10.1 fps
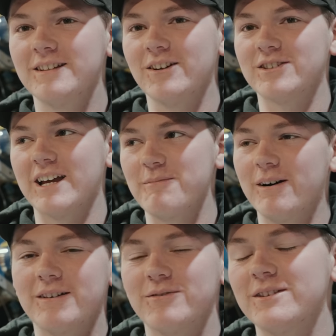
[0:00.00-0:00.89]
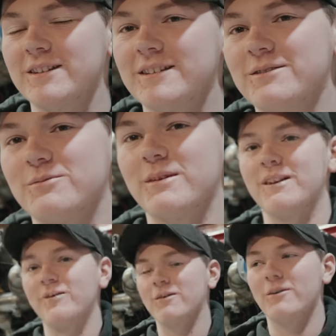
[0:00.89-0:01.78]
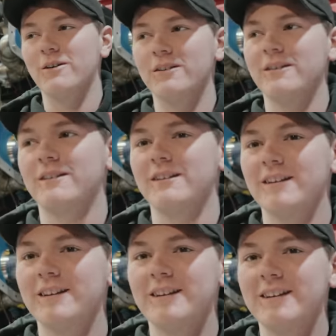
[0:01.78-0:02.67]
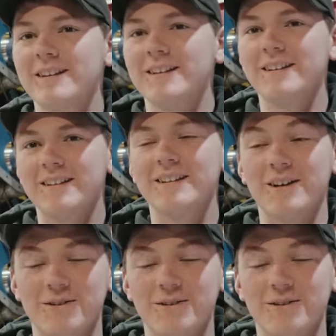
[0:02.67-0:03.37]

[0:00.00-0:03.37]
Not to get mithered would be another one. I agree, actually.